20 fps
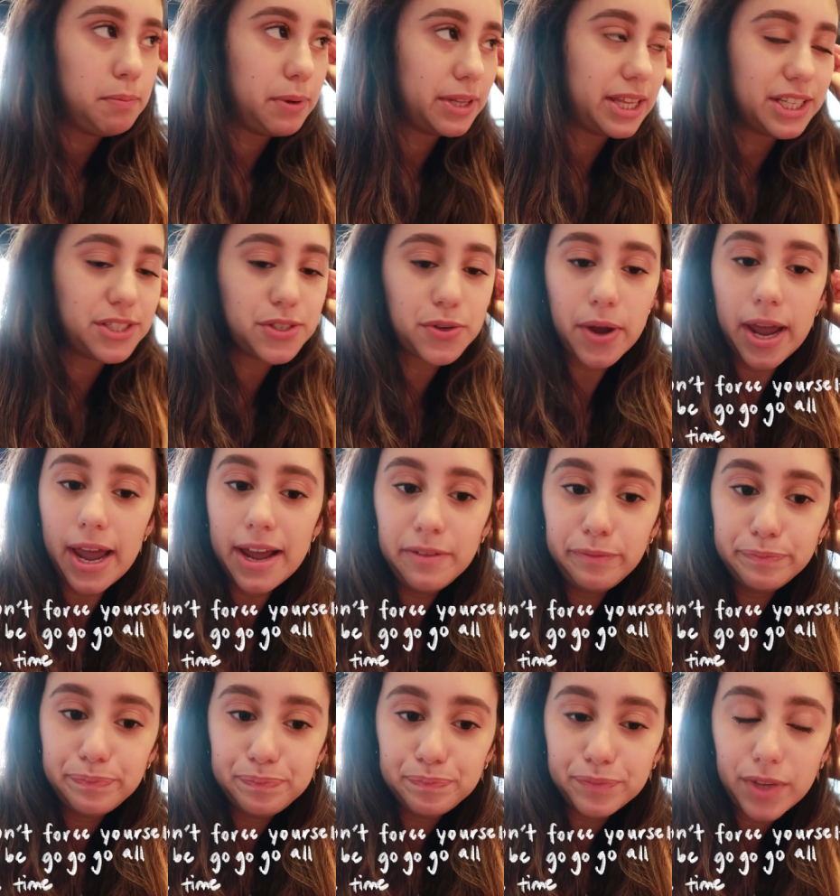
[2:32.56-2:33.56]
but that's okay.
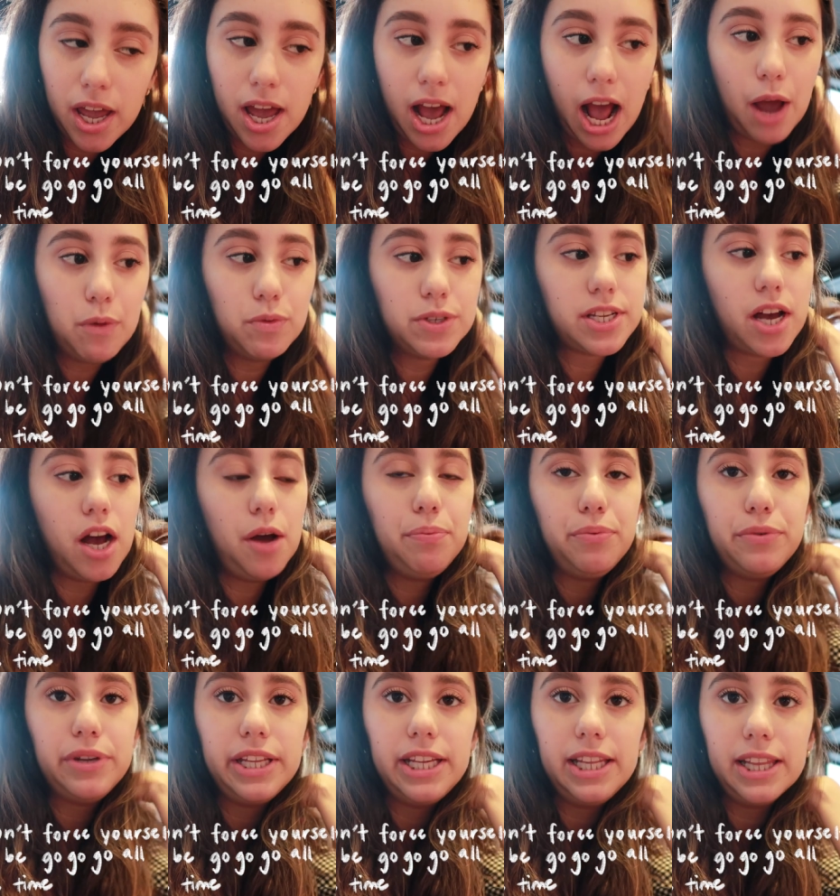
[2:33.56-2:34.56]
I was up
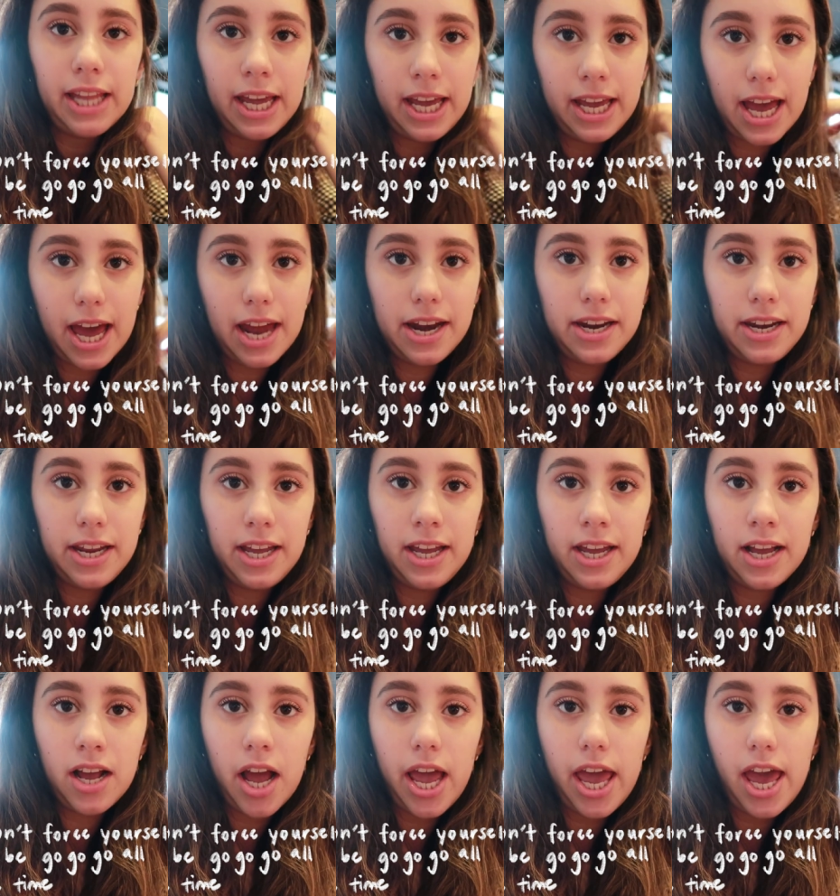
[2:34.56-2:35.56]
really late
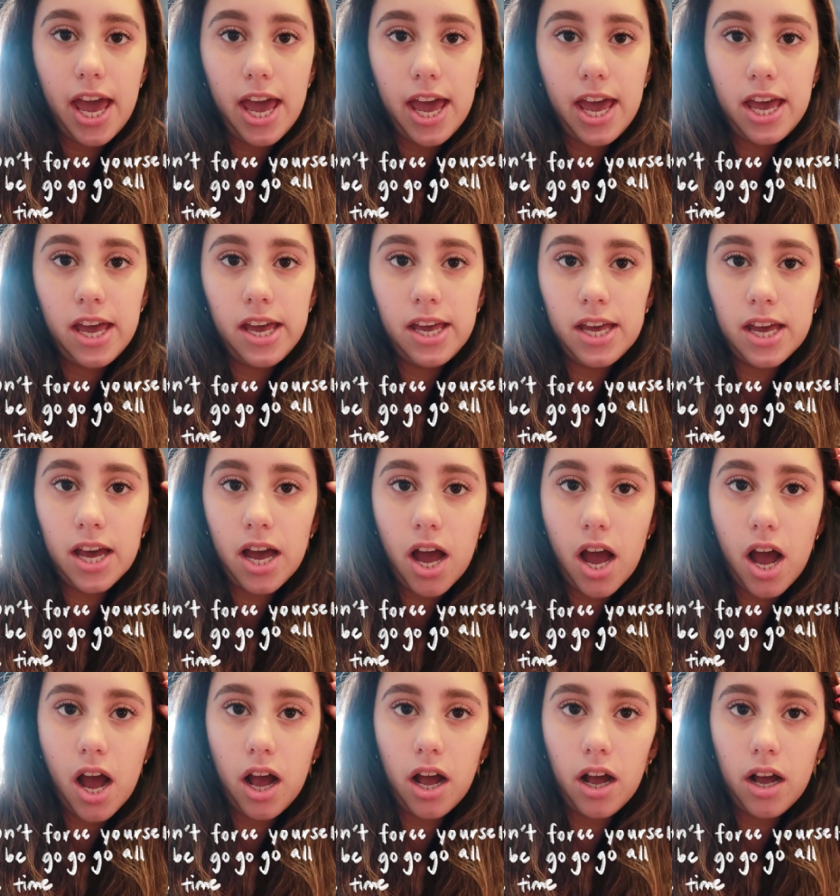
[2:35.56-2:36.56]
editing a,
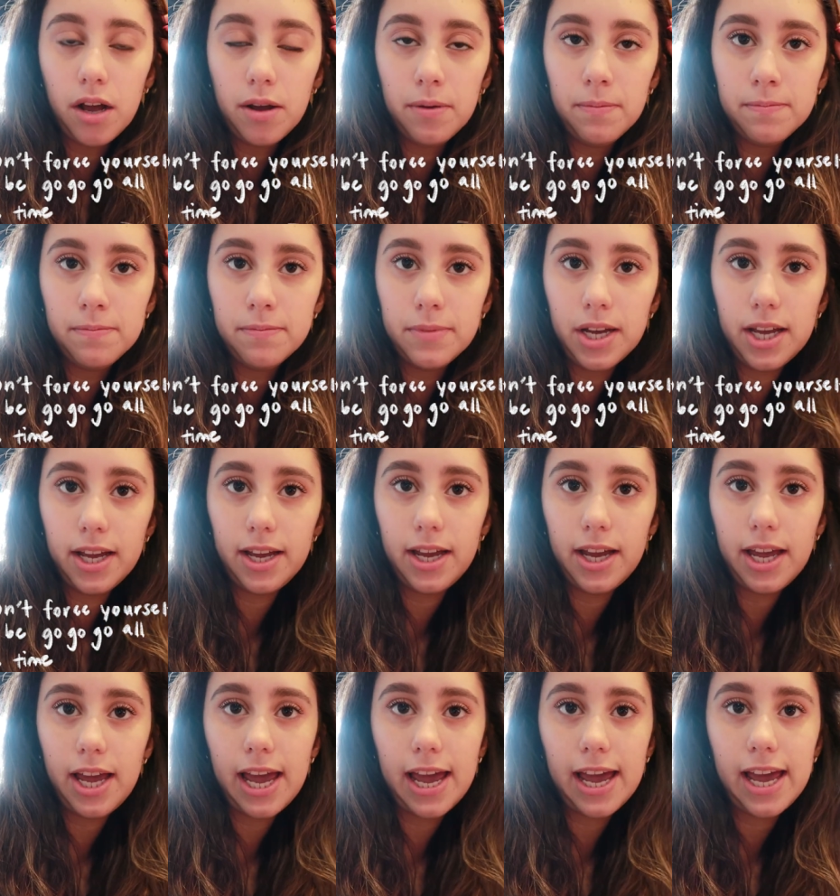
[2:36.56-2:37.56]
um,
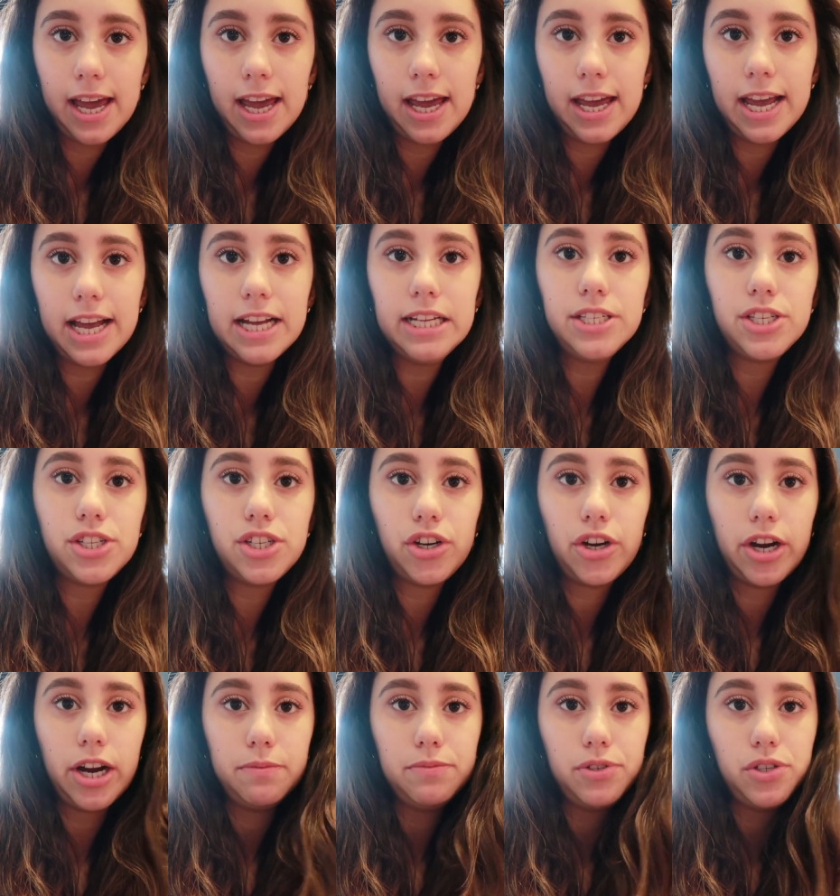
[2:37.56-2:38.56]
a
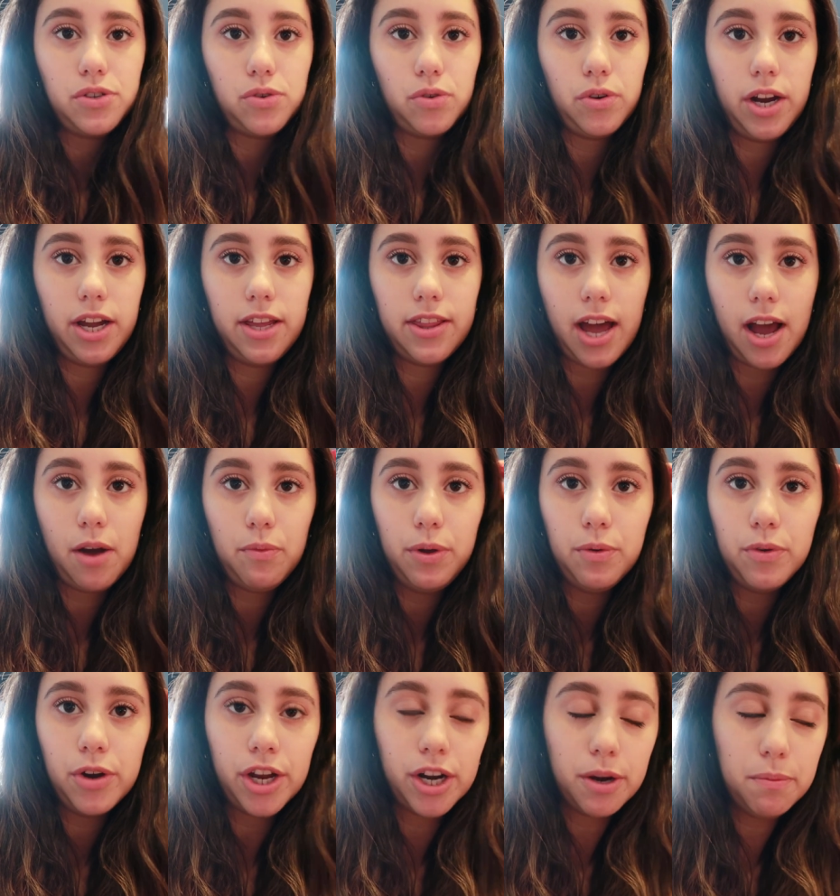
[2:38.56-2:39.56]
Instagram story that we
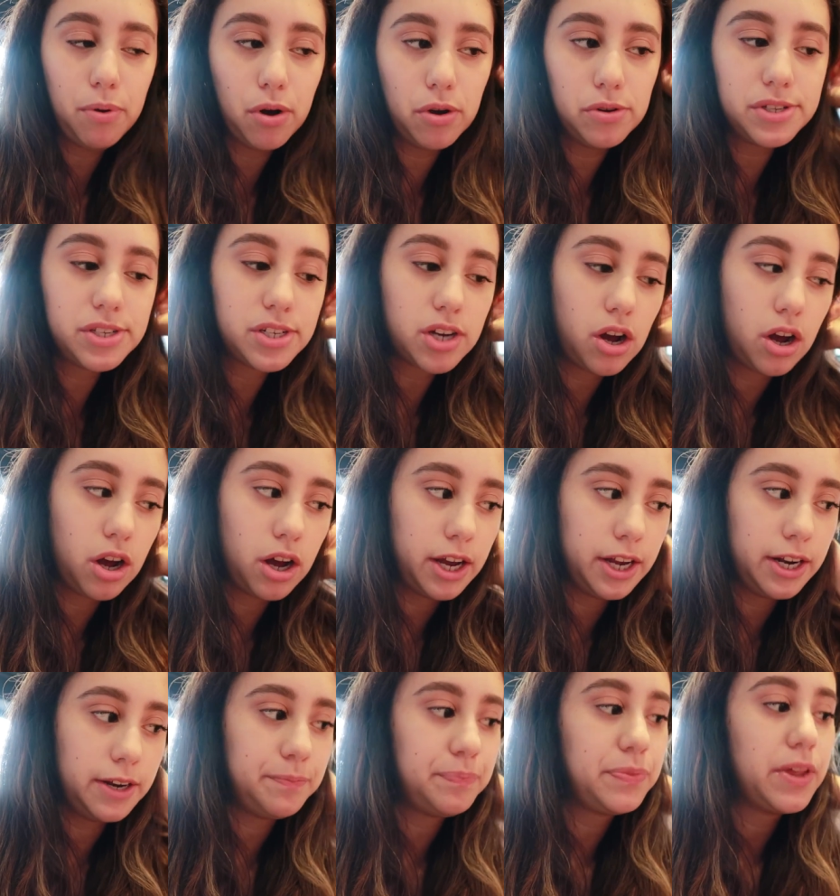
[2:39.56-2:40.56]
were gonna post
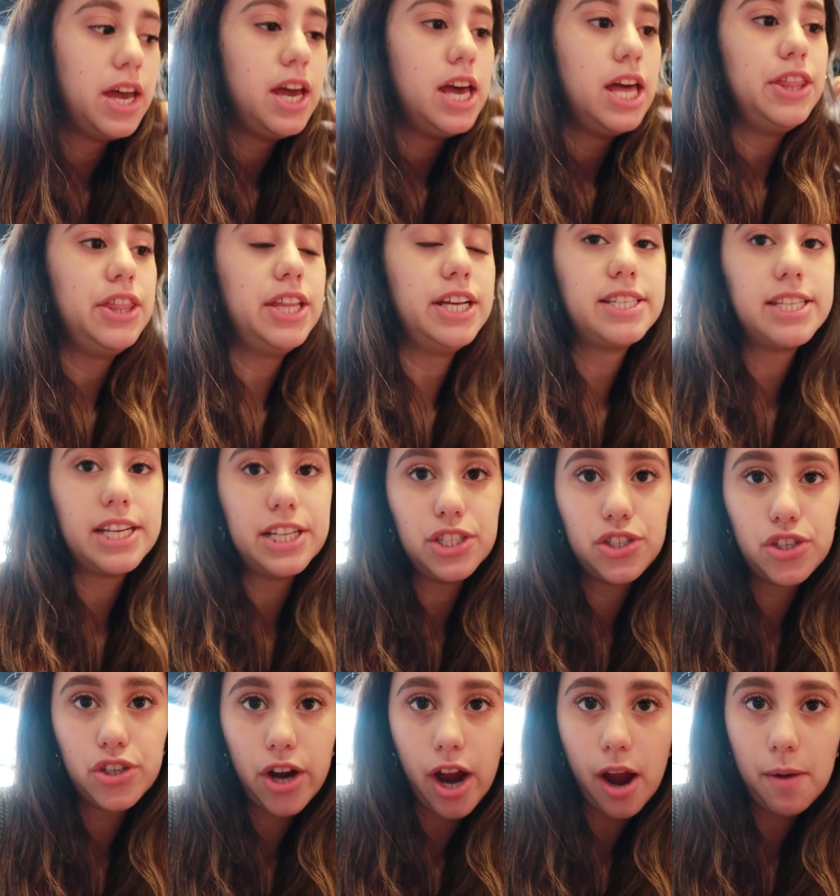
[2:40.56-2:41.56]
on this
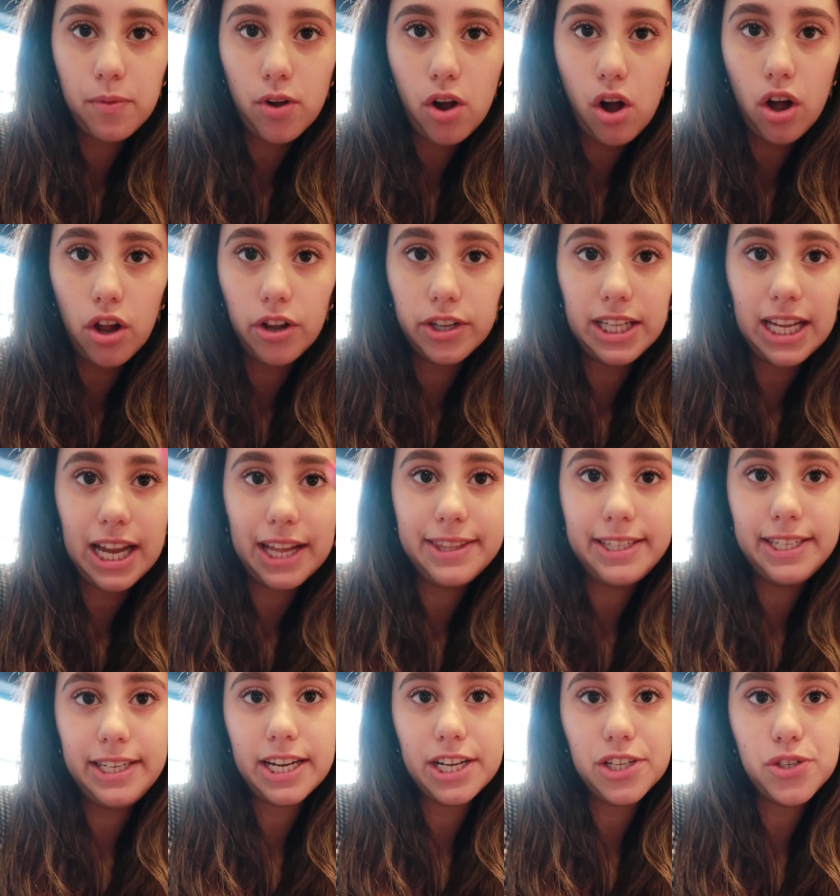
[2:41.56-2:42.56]
Instagram called
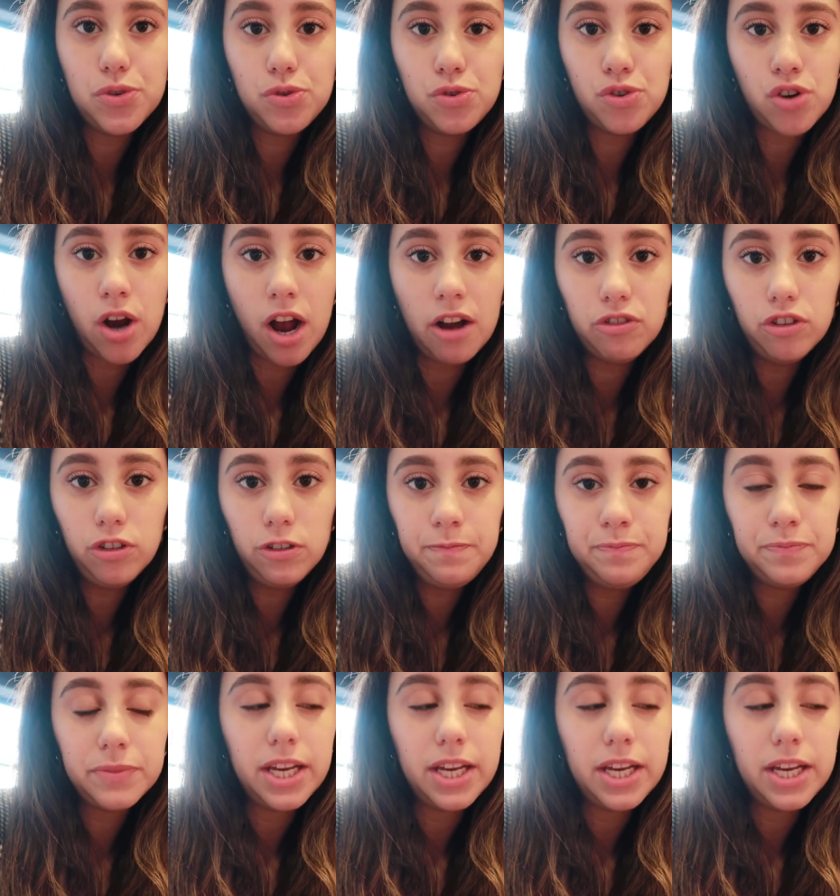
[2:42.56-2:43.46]
Latinas Who Travel